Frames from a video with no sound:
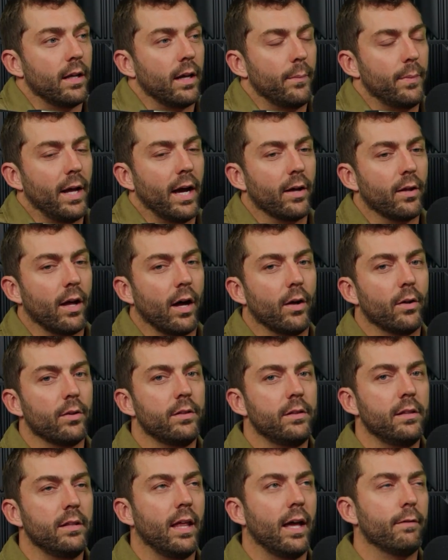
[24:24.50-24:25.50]
I mean, I'll
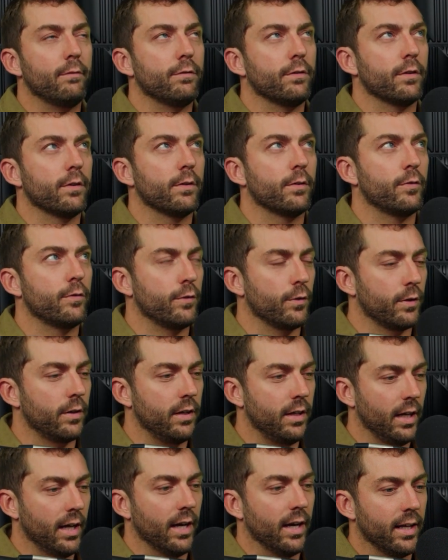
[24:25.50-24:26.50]
never
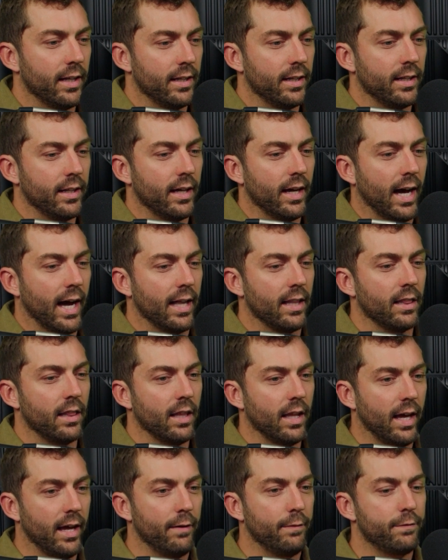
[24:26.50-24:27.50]
forget. I
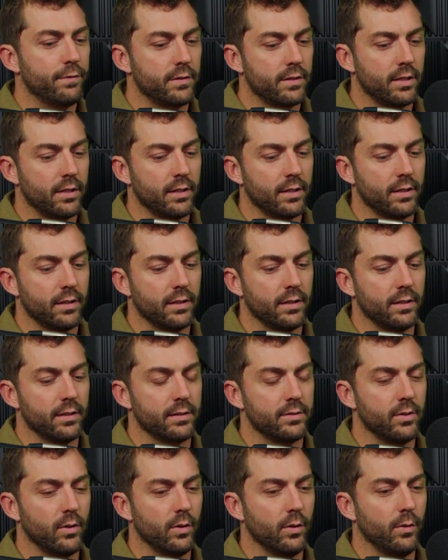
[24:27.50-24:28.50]
left.
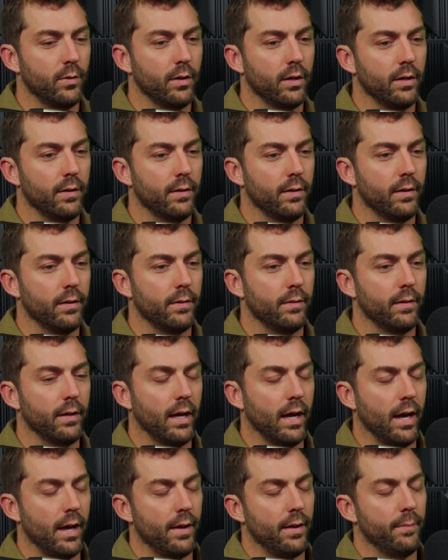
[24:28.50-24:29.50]
So
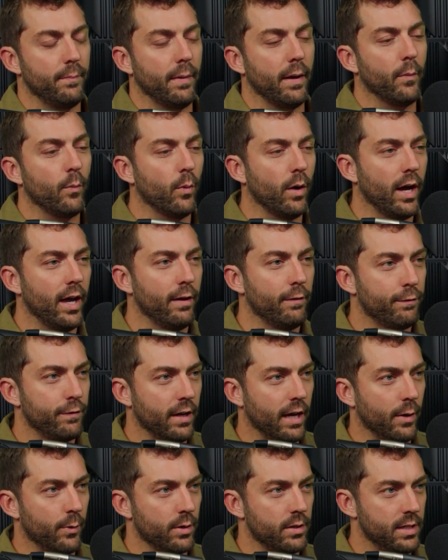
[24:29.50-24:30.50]
my wife and
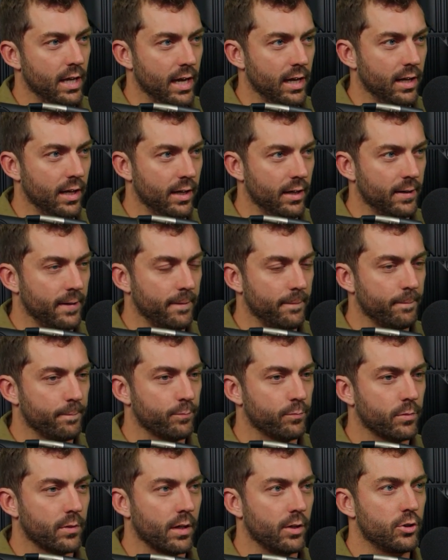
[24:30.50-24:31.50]
I were dating.
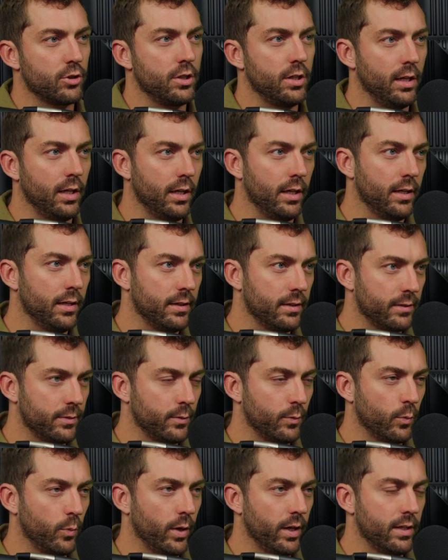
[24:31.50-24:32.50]
She
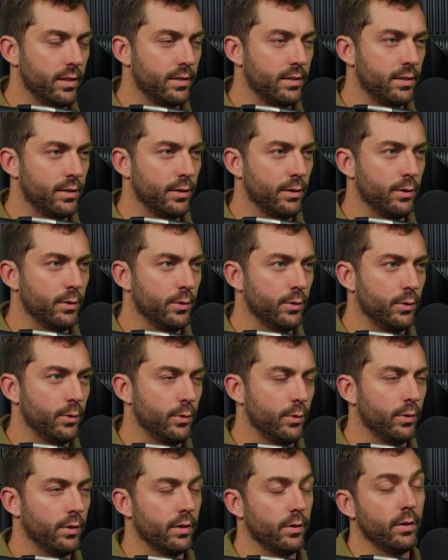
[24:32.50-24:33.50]
went
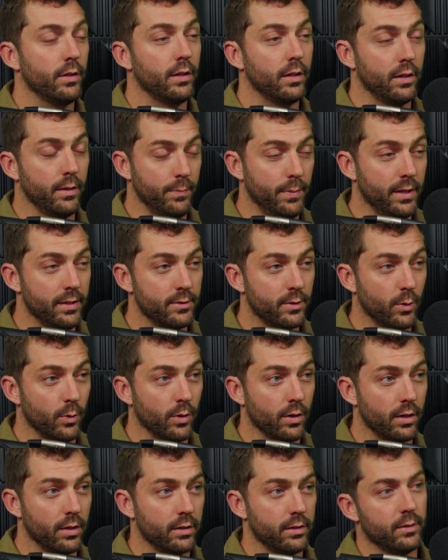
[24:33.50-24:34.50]
to the Peace
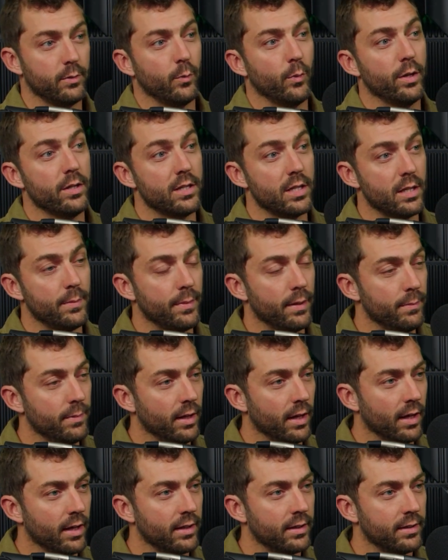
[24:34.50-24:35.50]
Corps, went to
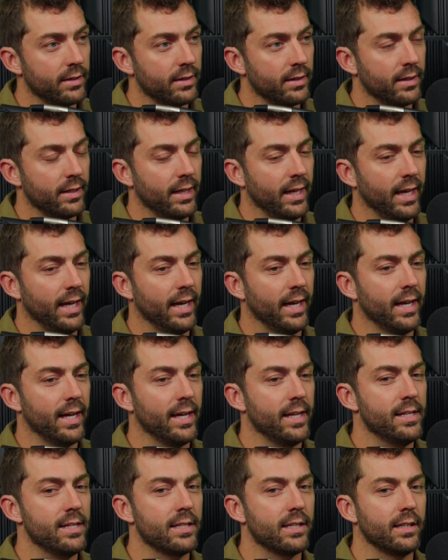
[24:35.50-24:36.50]
Namibia,
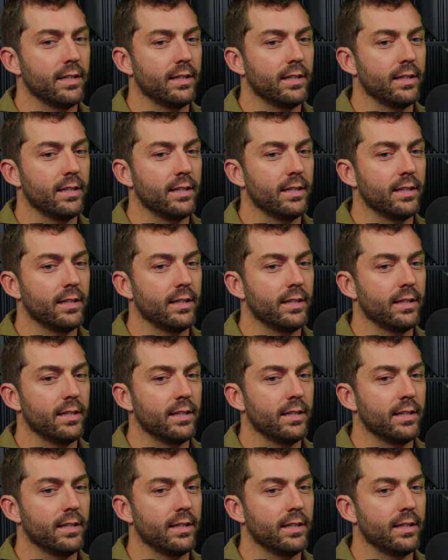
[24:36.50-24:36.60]
and